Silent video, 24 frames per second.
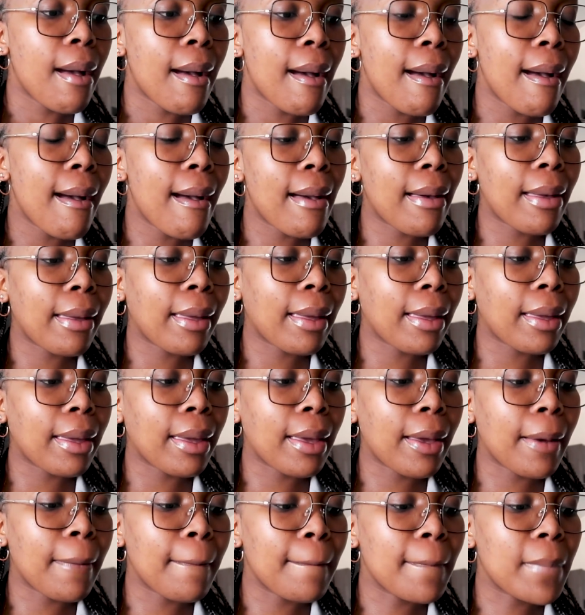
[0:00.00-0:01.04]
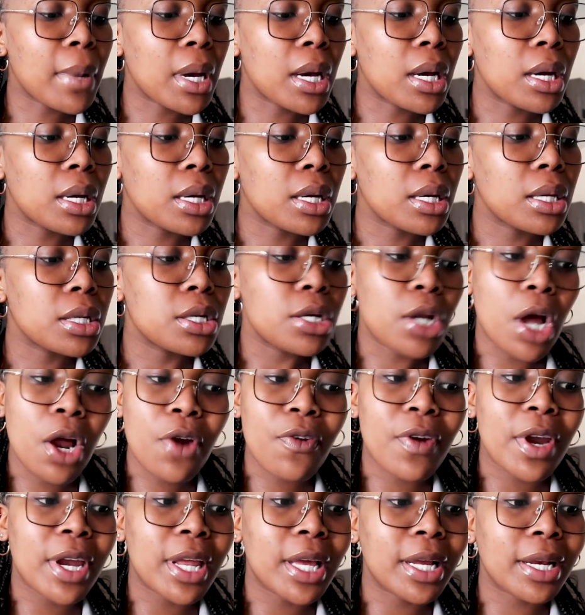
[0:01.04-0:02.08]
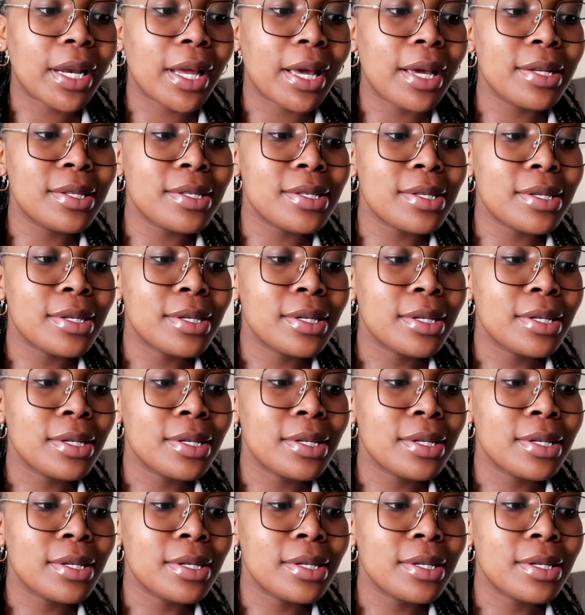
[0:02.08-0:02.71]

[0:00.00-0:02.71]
I am not running late,